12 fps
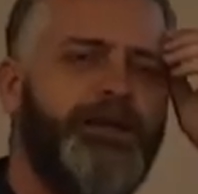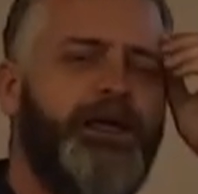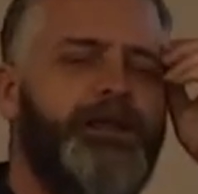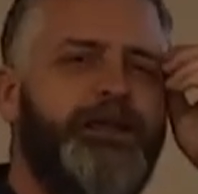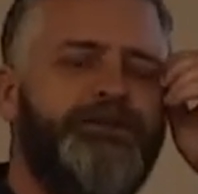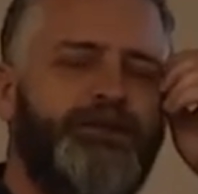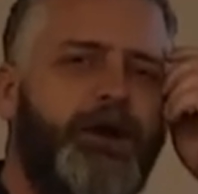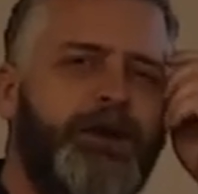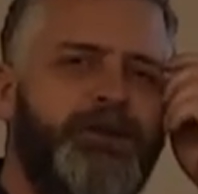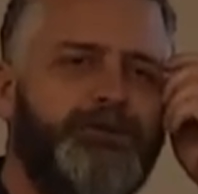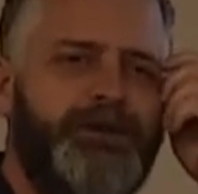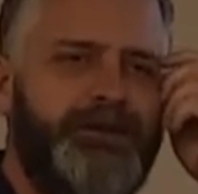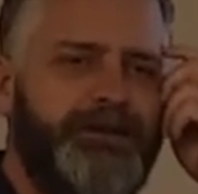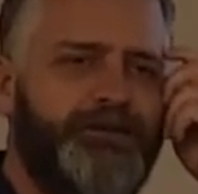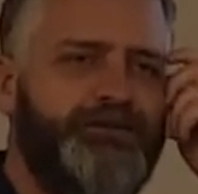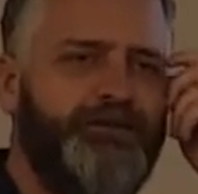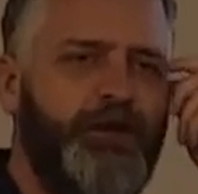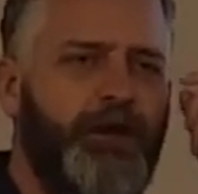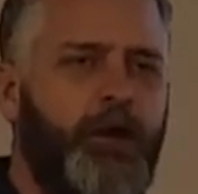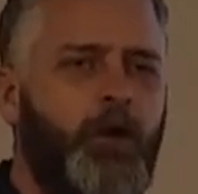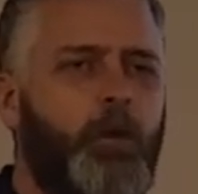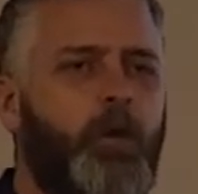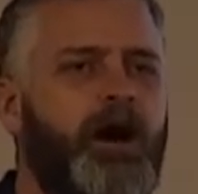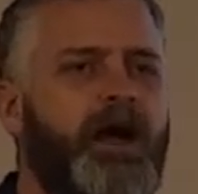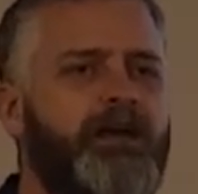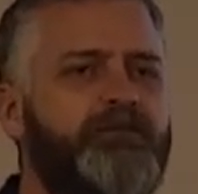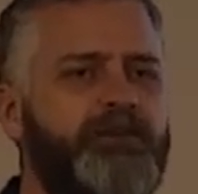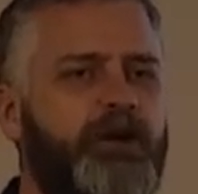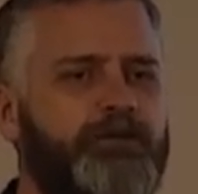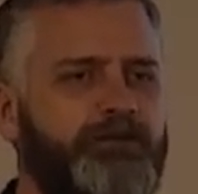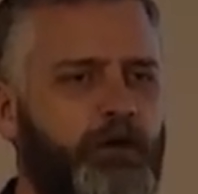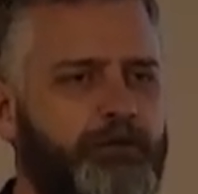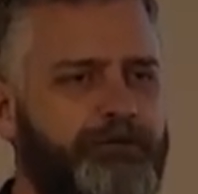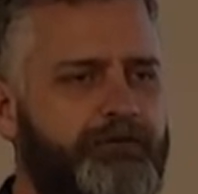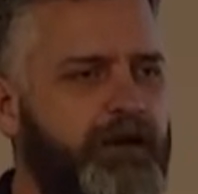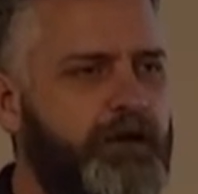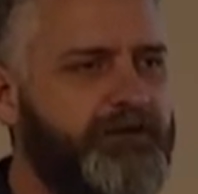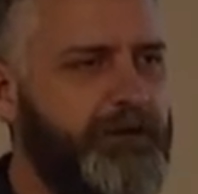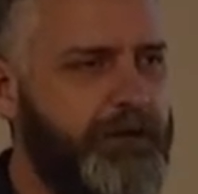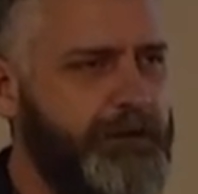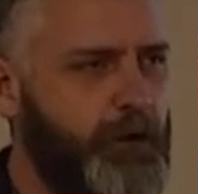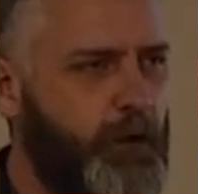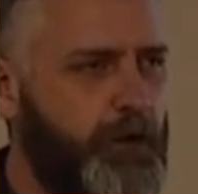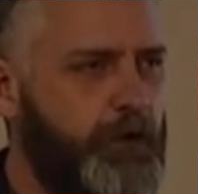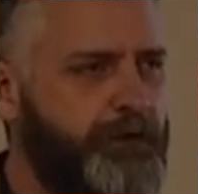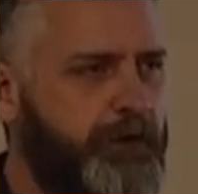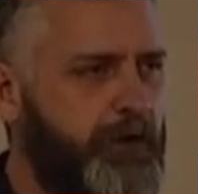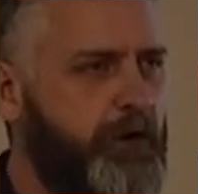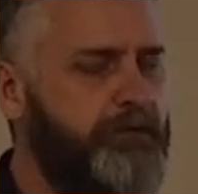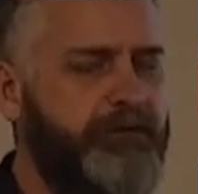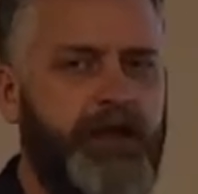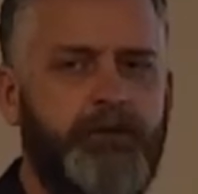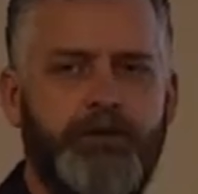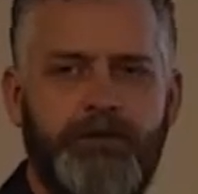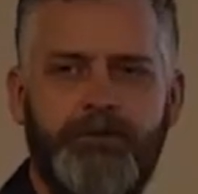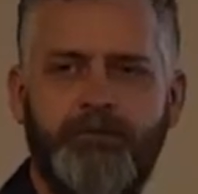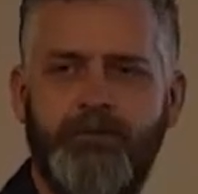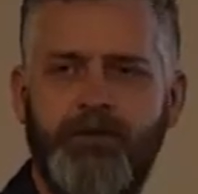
His argument is, wives are so fiercely loyal to their own family,